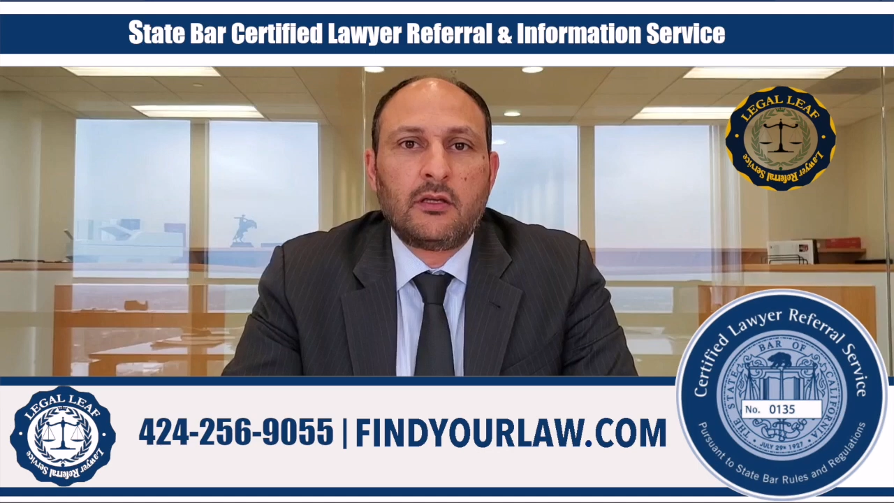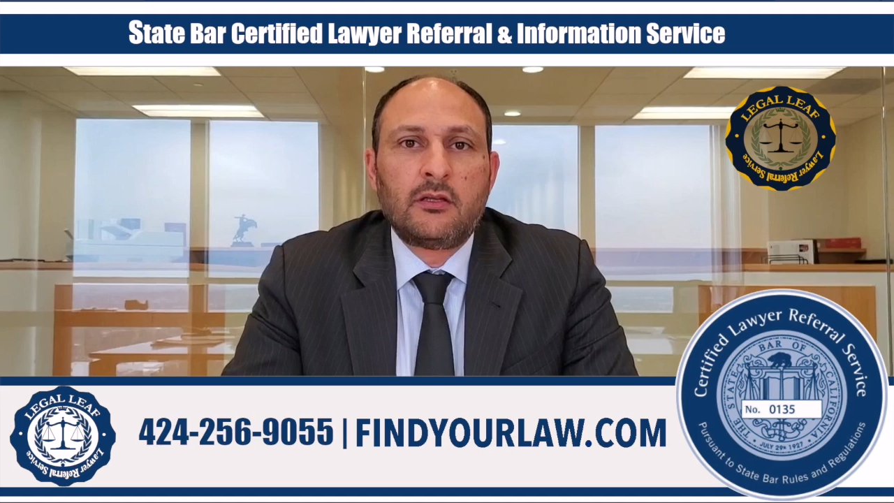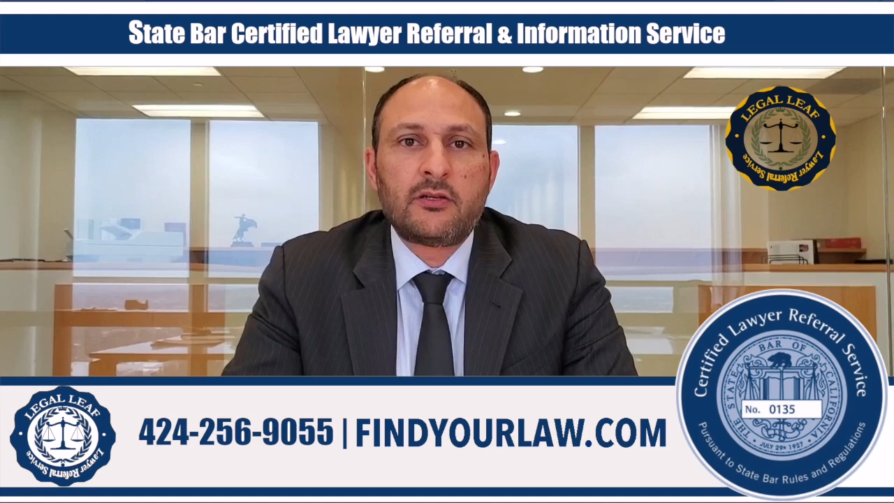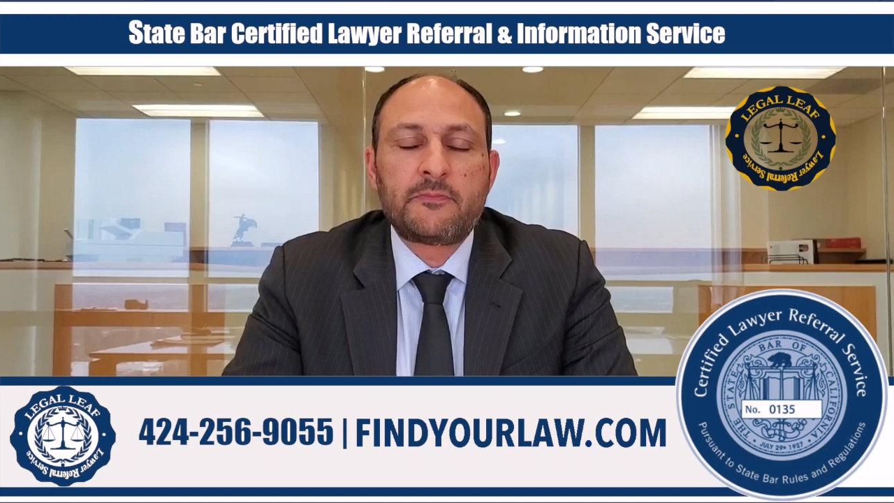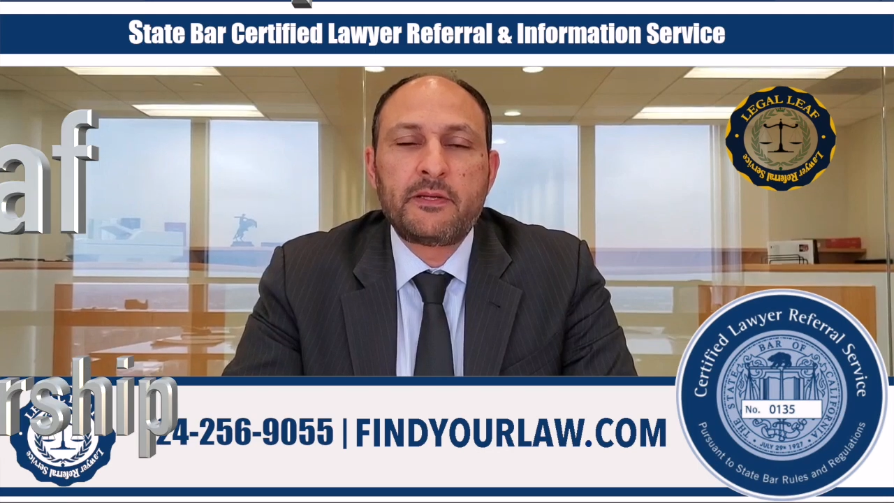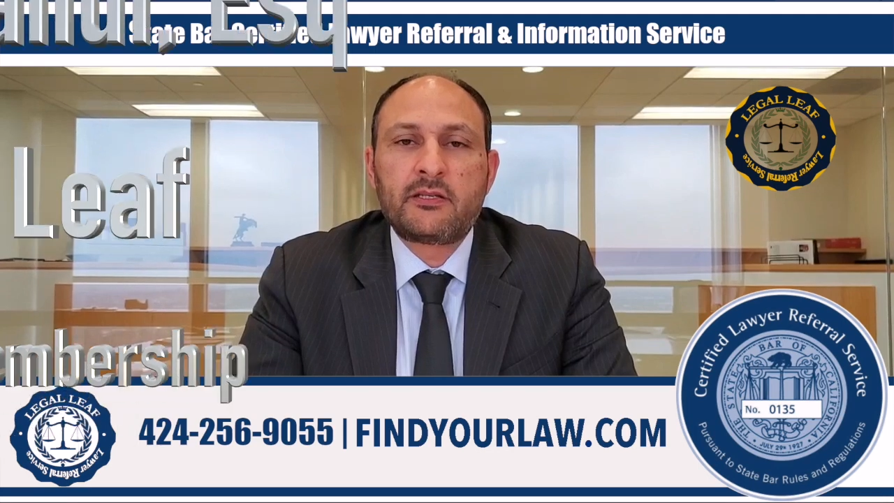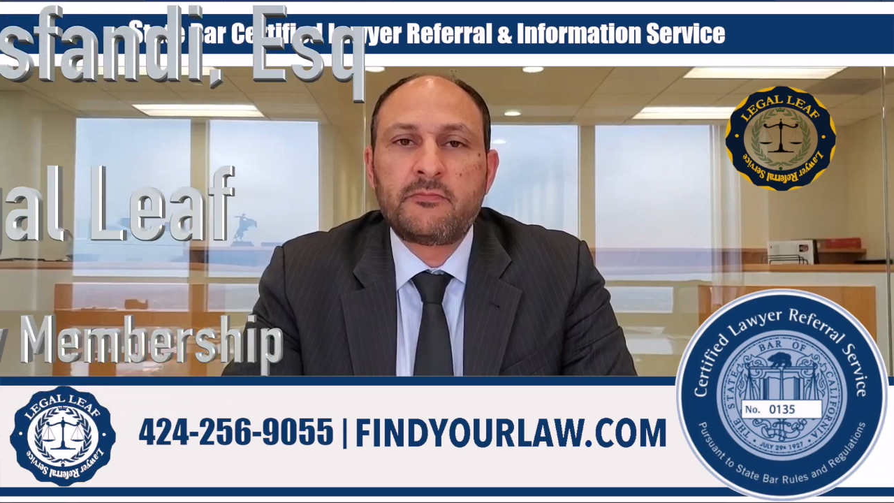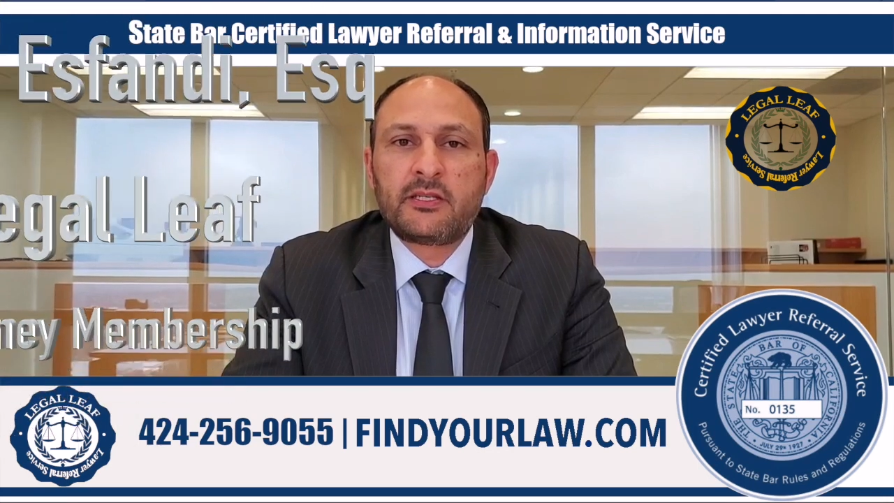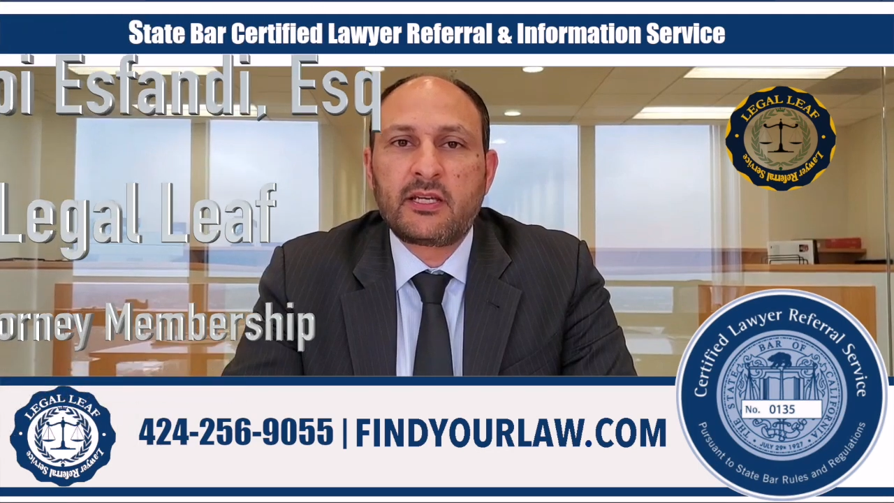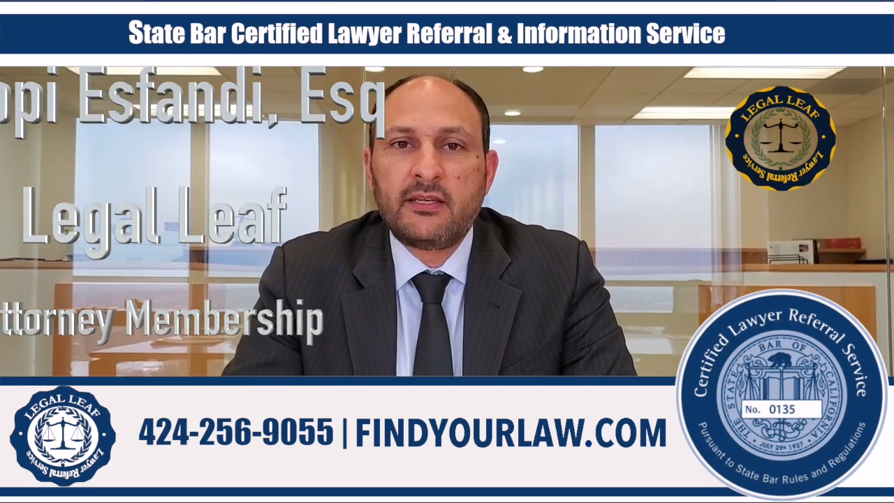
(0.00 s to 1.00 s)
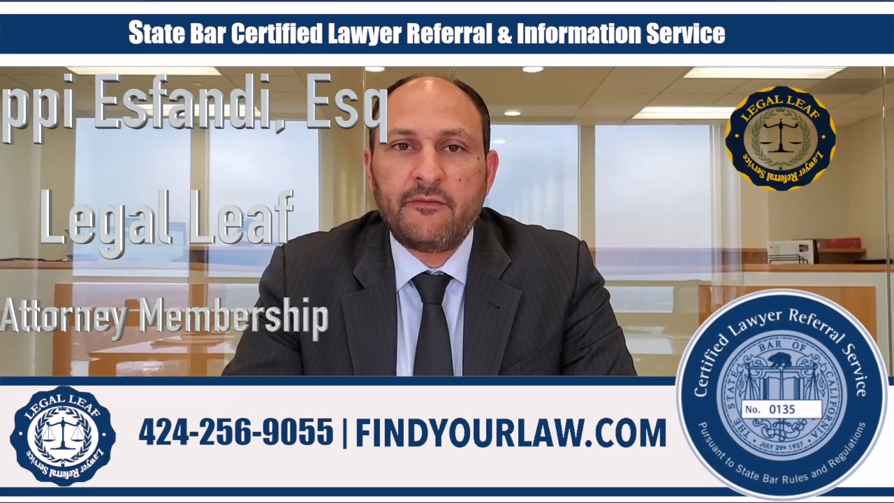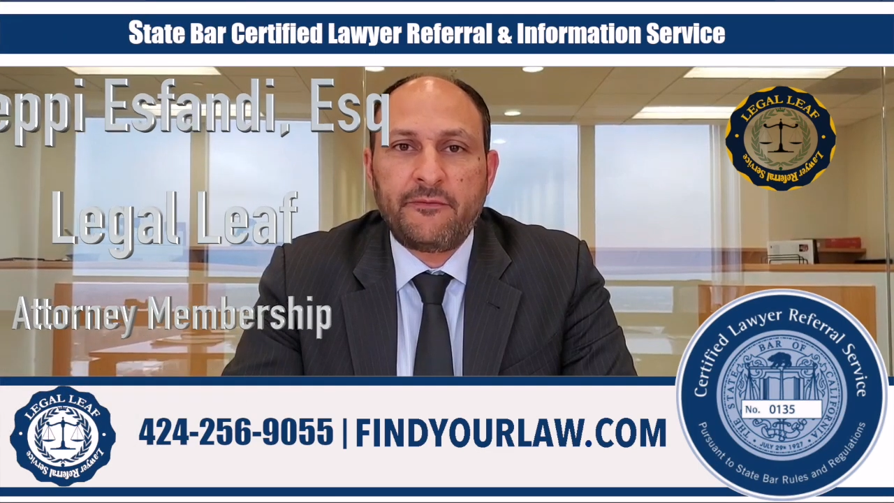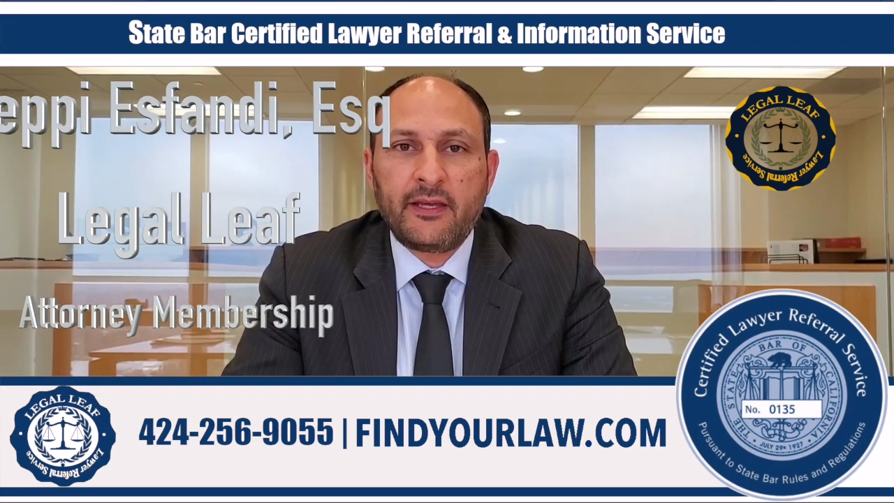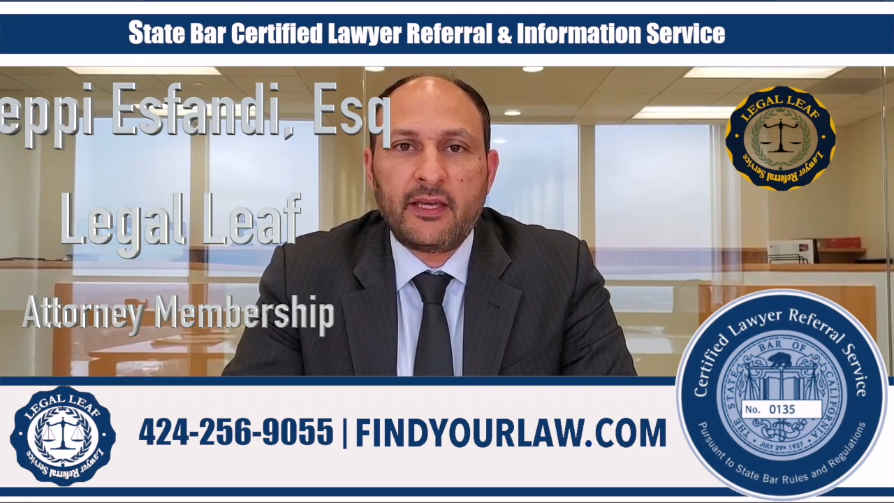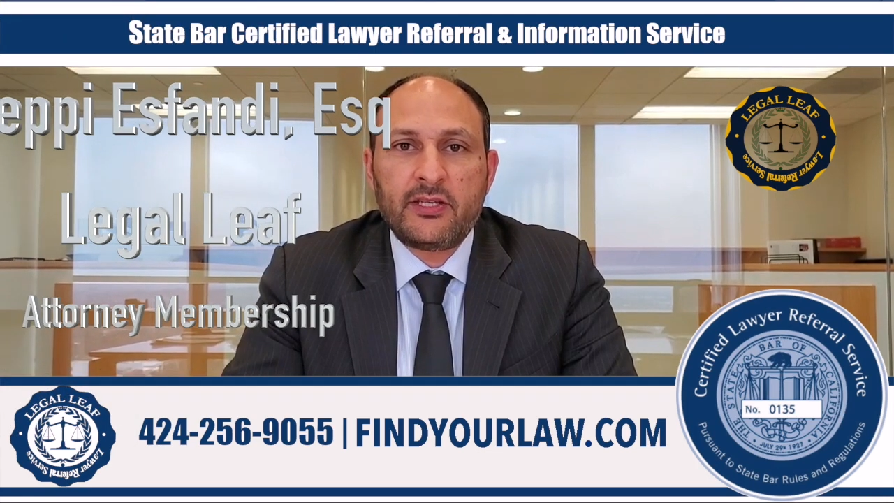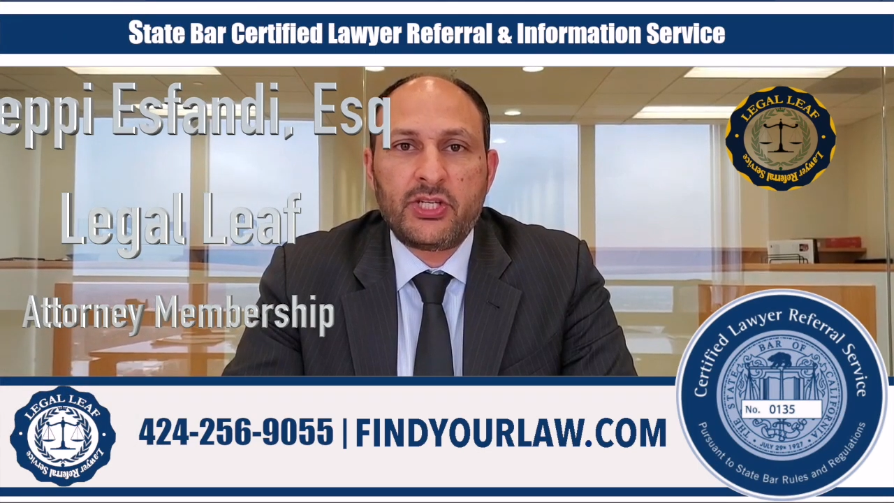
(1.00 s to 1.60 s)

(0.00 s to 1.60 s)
There's been some significant